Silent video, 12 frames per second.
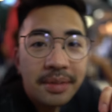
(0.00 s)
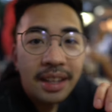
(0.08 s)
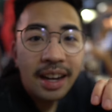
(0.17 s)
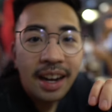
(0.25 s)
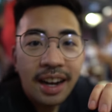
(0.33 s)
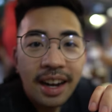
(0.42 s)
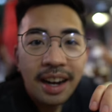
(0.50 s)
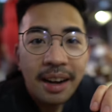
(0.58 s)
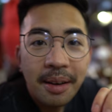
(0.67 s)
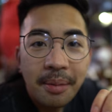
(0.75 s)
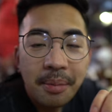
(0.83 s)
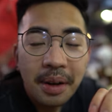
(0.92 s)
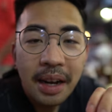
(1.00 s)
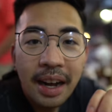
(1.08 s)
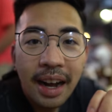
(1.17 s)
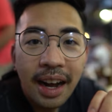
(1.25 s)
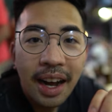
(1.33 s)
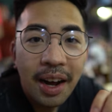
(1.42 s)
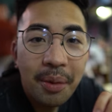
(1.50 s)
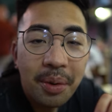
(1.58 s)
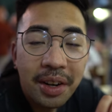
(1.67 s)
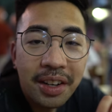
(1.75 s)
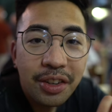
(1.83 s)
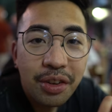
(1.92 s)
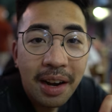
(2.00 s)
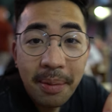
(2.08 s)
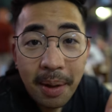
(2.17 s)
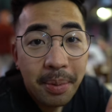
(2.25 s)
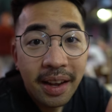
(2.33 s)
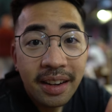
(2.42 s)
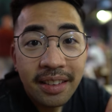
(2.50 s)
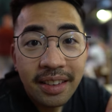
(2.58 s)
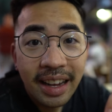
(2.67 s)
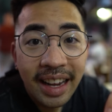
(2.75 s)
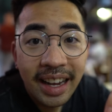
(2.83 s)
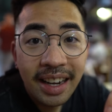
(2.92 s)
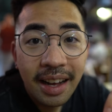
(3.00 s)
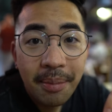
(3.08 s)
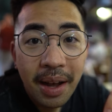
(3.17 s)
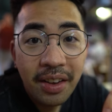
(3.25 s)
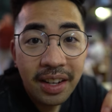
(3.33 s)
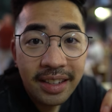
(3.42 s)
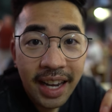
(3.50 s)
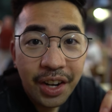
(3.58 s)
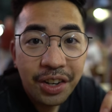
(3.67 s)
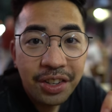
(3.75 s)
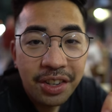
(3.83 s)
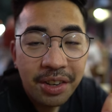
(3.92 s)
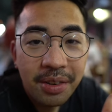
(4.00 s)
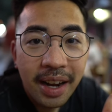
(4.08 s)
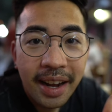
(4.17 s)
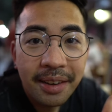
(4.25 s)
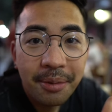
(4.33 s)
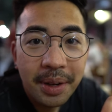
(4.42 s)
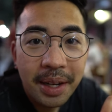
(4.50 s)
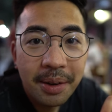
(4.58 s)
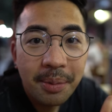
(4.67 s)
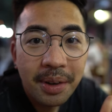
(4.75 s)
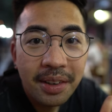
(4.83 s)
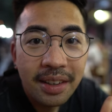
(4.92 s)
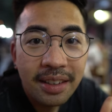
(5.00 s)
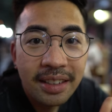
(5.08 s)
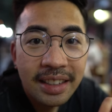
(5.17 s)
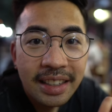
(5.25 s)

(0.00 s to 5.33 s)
Um, we're gonna try Pepe's in about a day or two, and we will